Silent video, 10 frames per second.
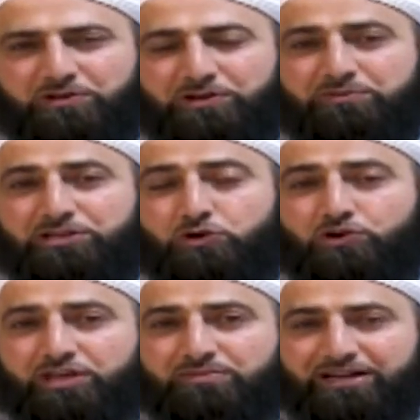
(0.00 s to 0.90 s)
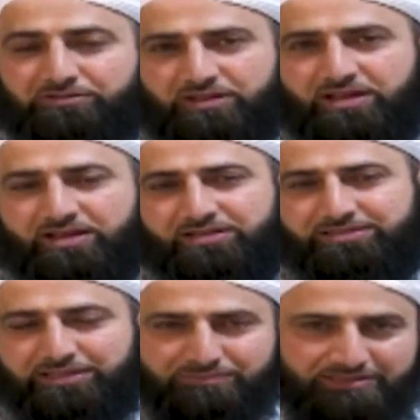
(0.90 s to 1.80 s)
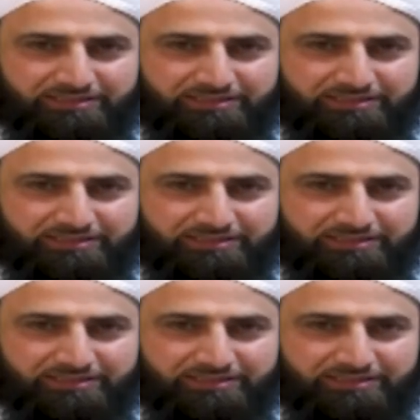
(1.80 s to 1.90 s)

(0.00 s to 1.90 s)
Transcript: we are going to be talking about some,